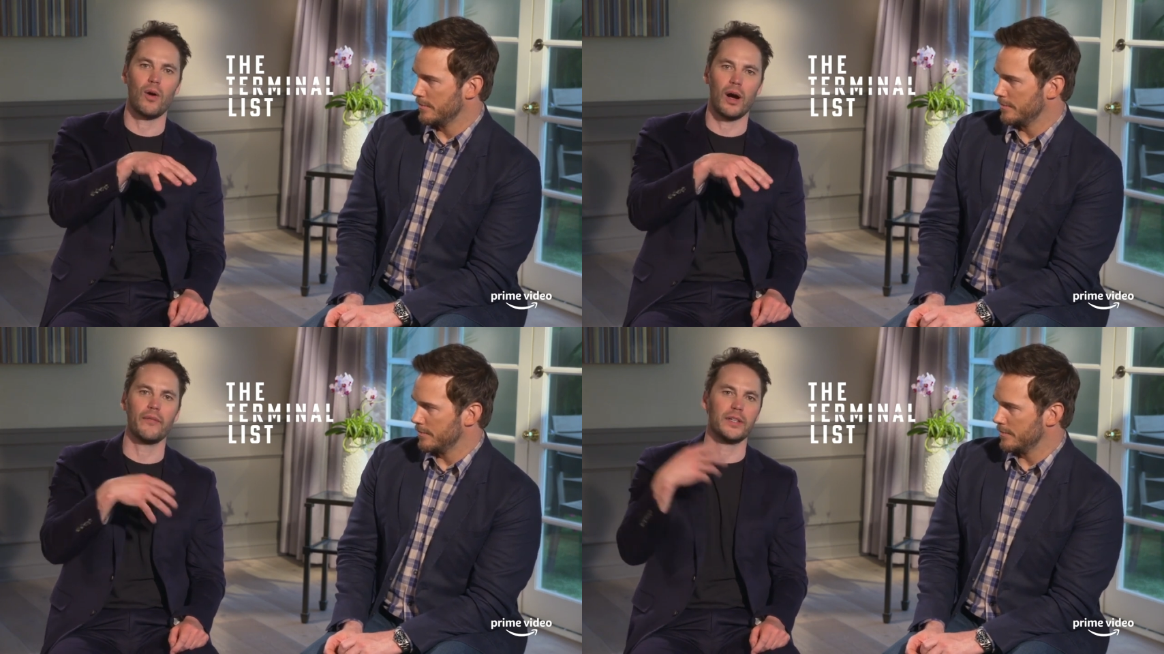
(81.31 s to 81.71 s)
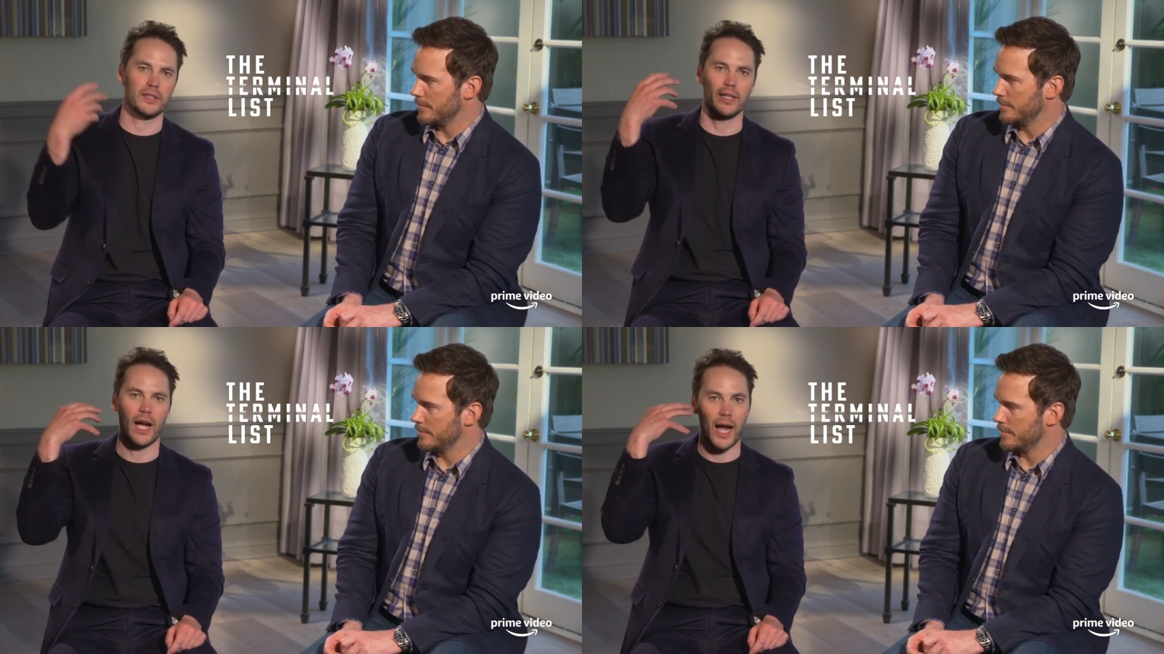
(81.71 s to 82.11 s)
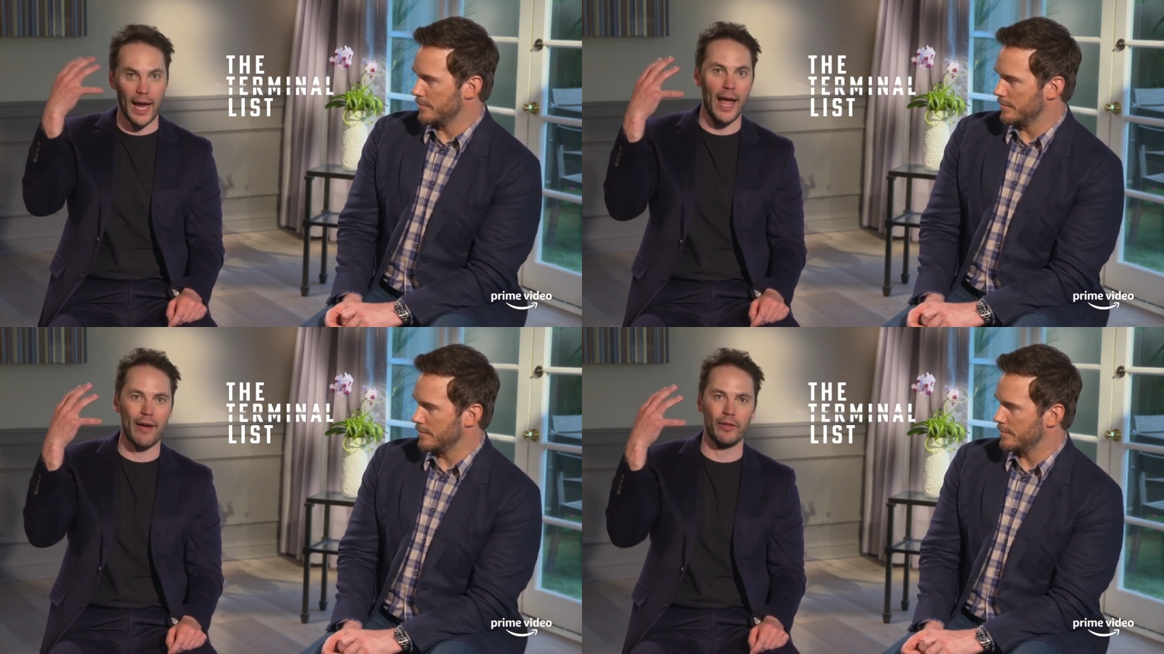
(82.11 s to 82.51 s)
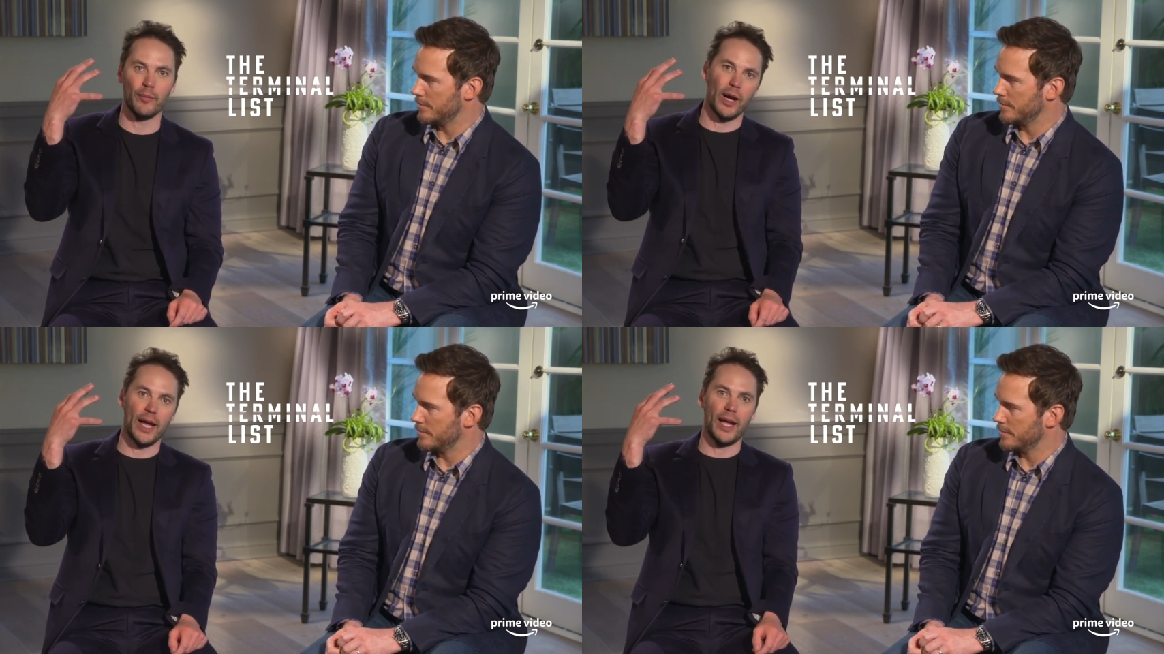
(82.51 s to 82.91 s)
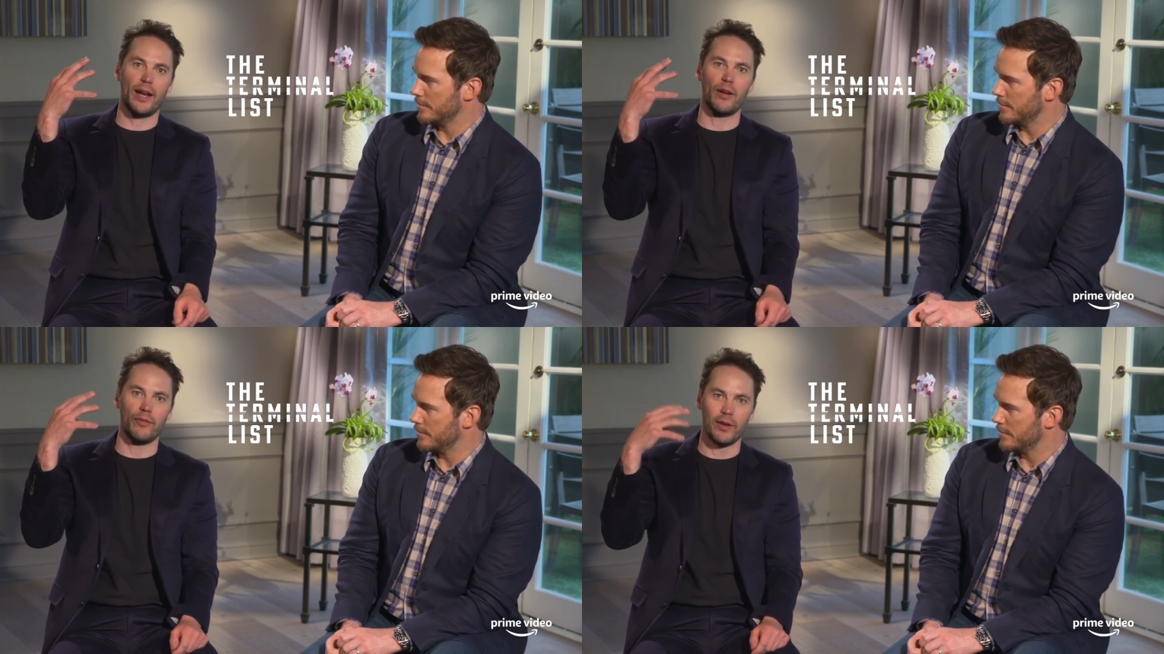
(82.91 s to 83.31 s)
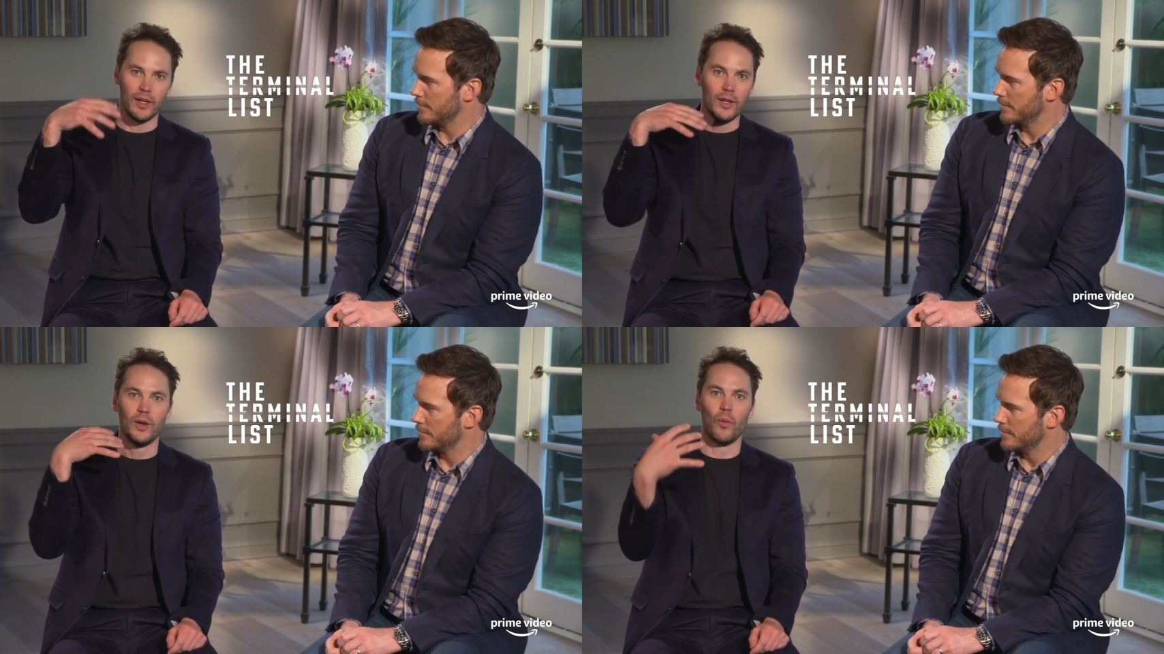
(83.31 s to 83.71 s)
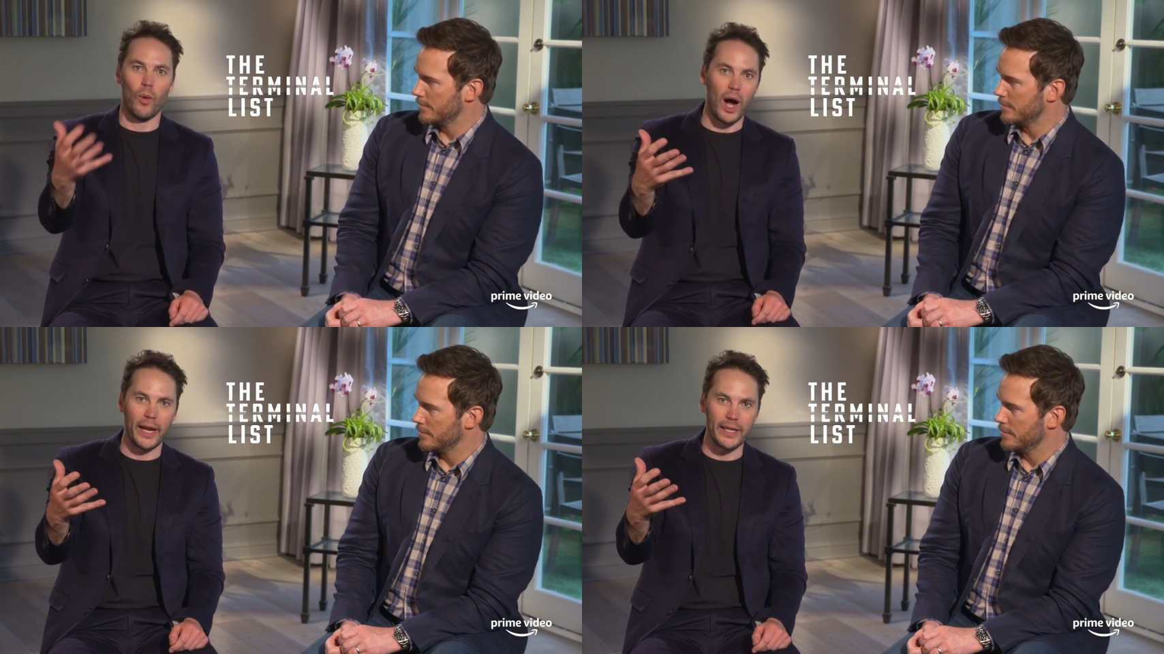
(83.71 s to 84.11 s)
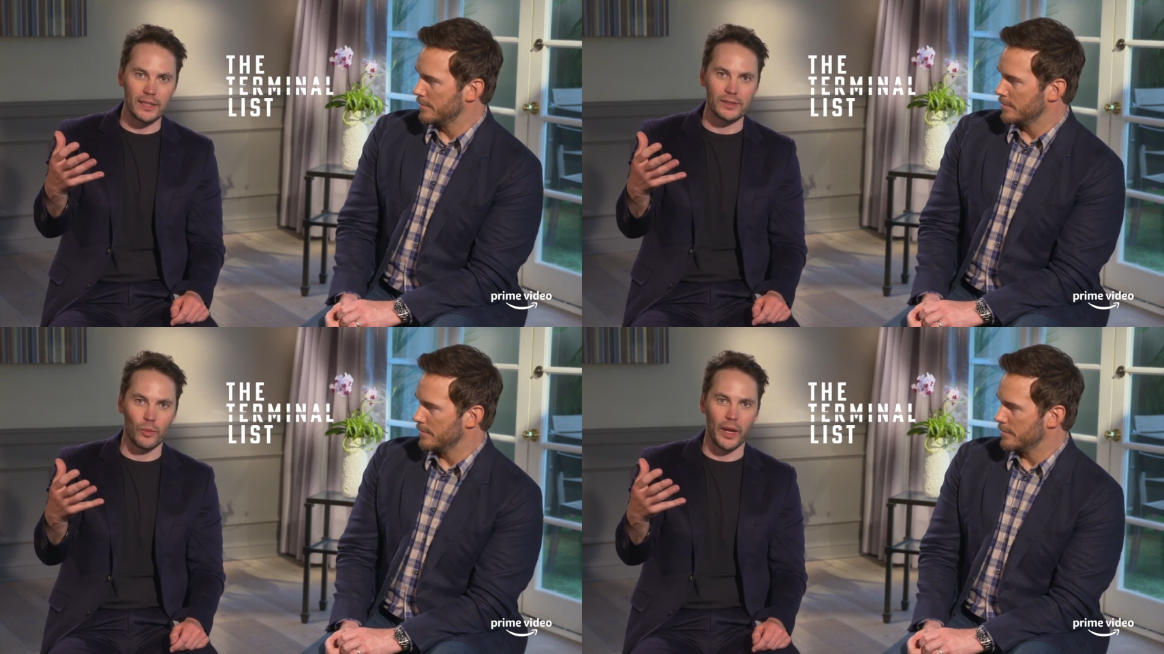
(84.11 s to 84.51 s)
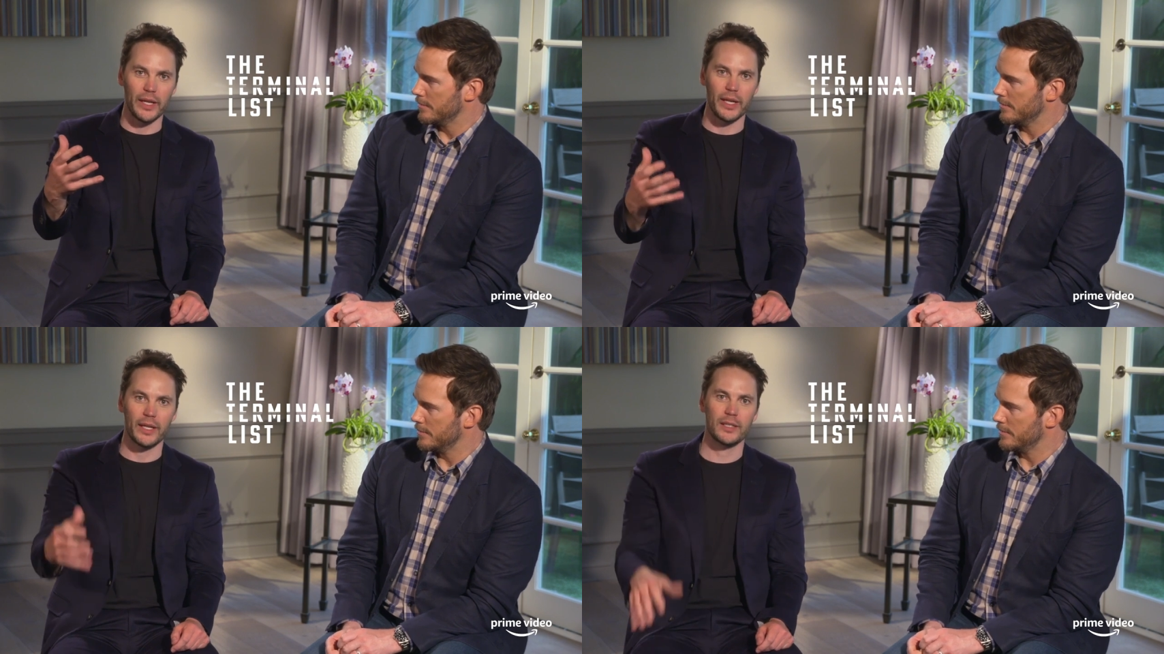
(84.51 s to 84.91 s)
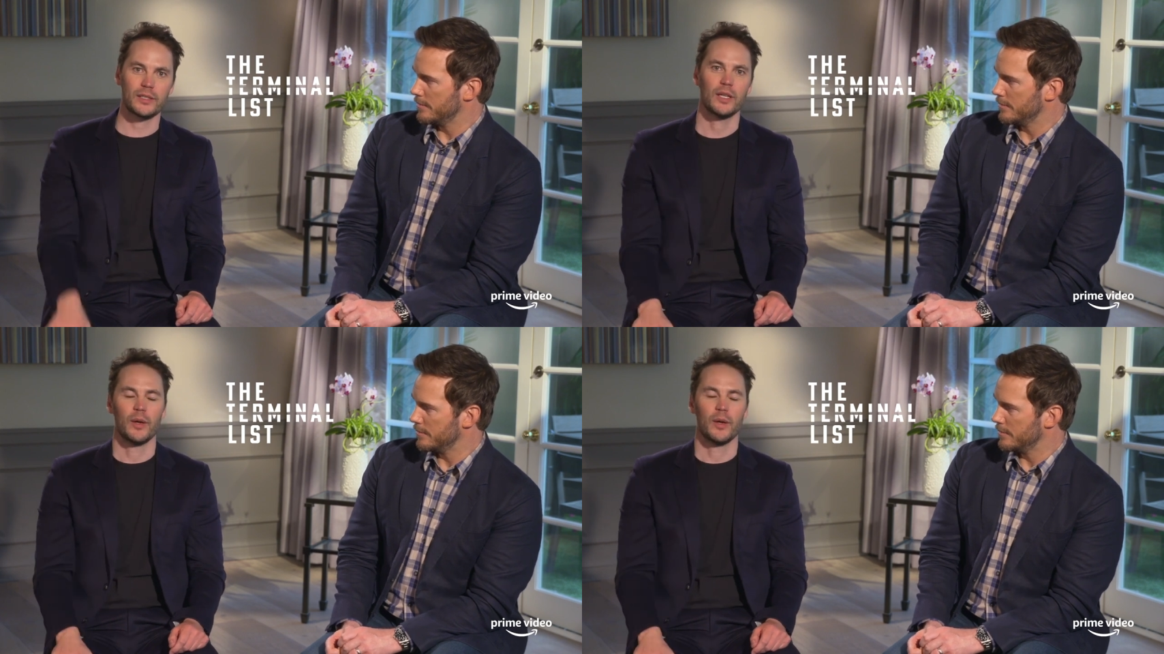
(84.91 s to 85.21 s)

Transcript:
Speaker 1: Obviously, I have it in my head of why he is the way he is,